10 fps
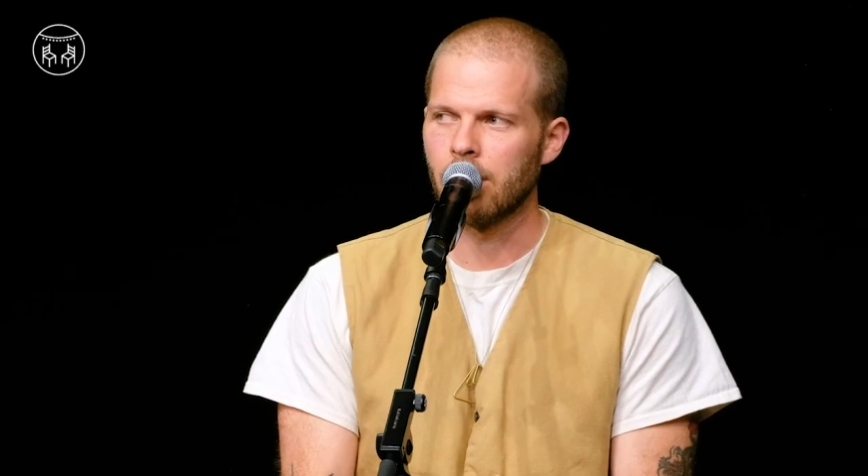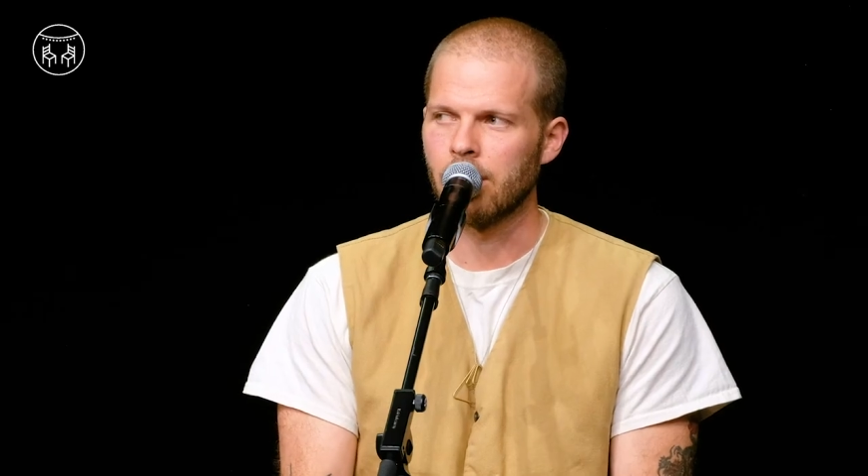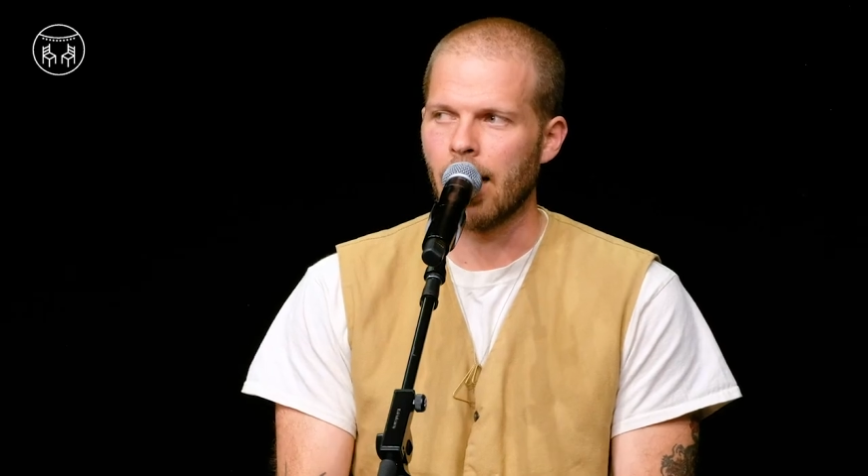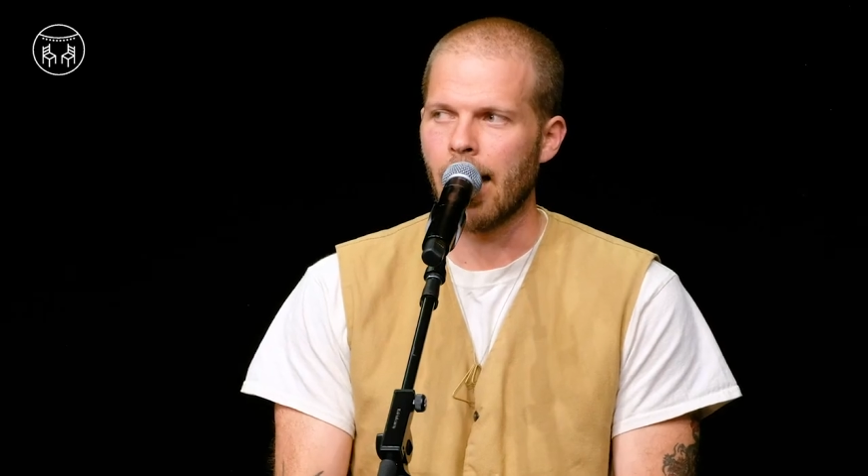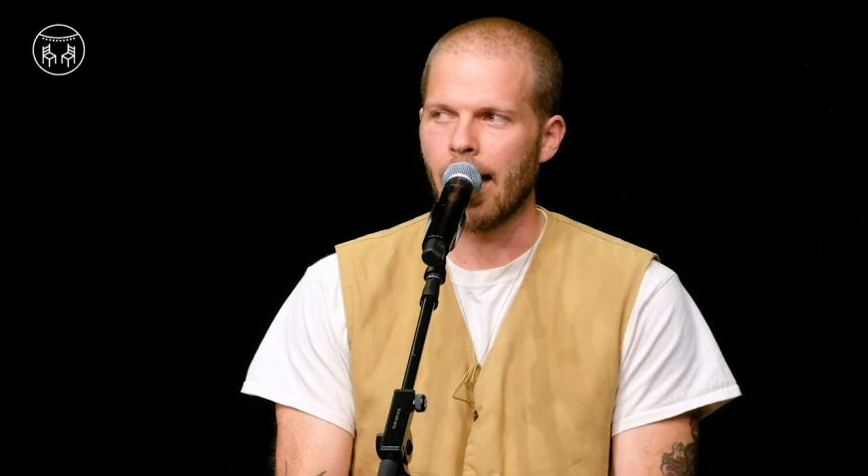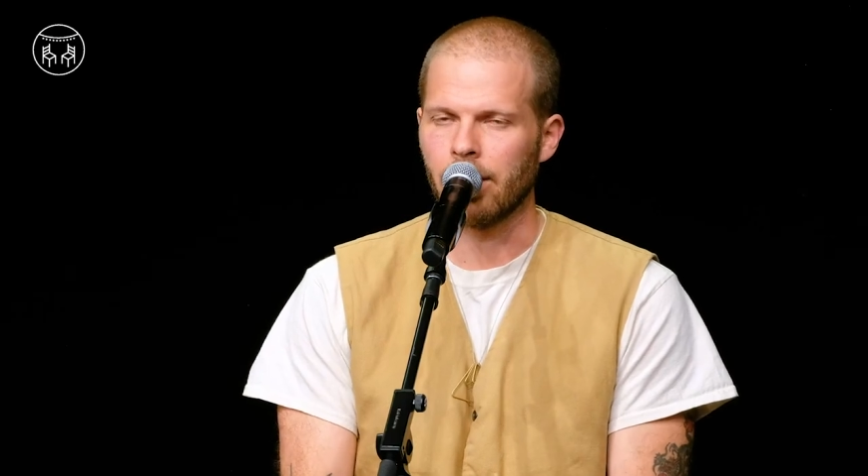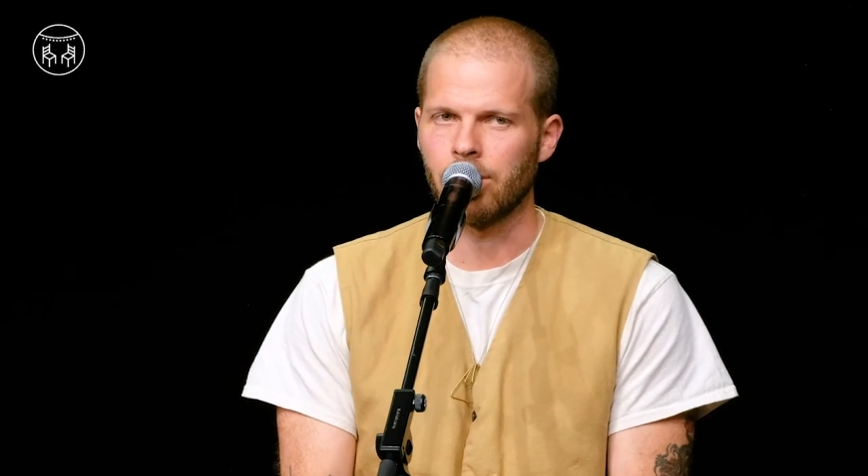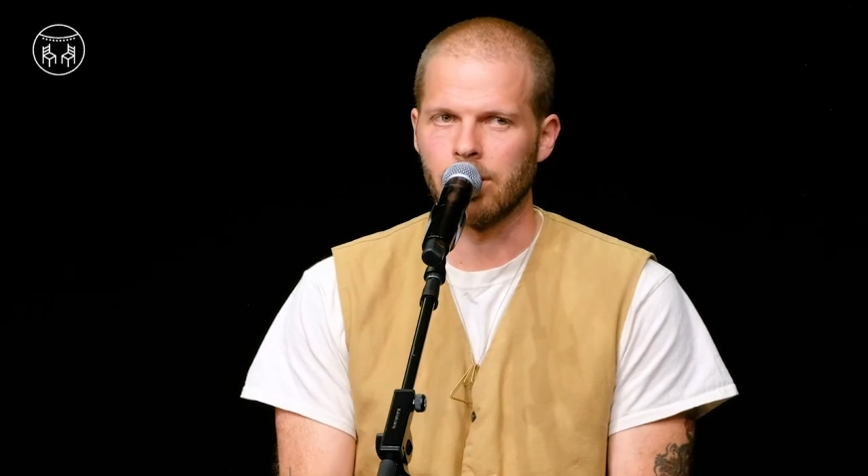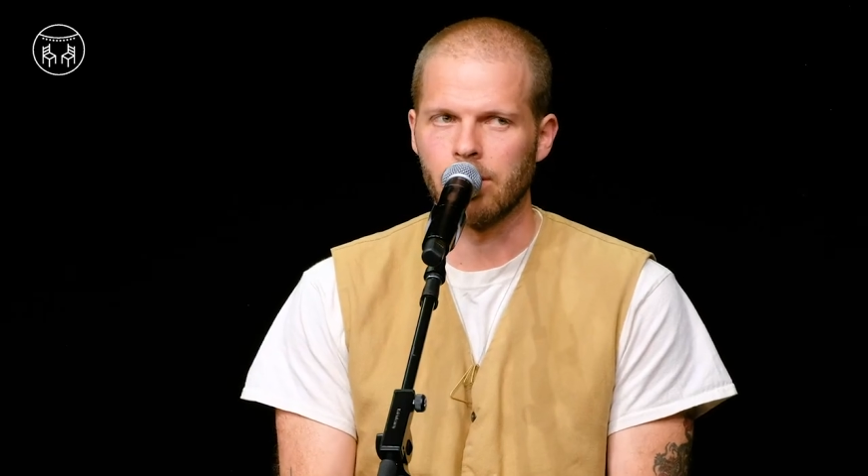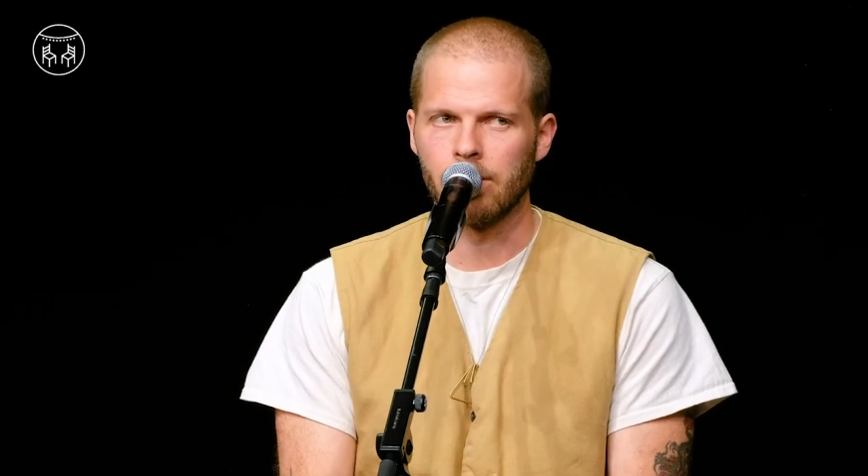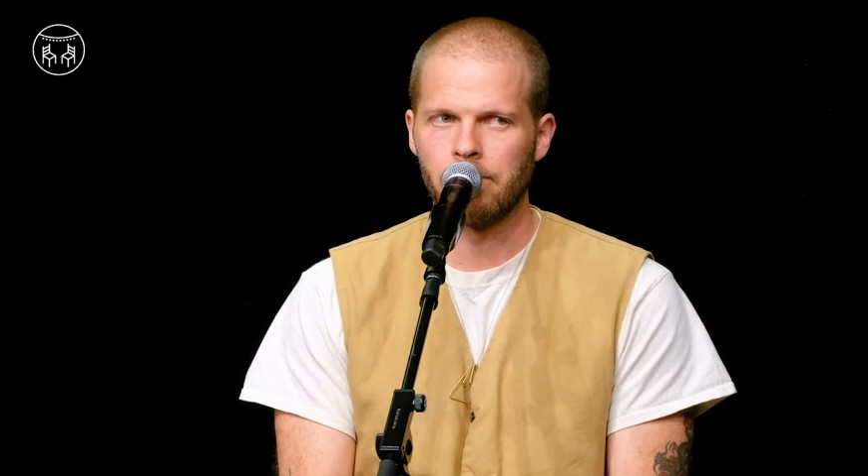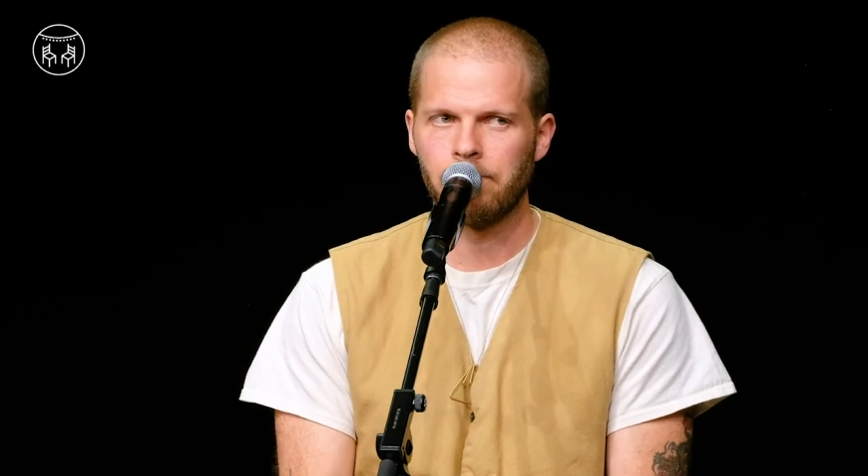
into action.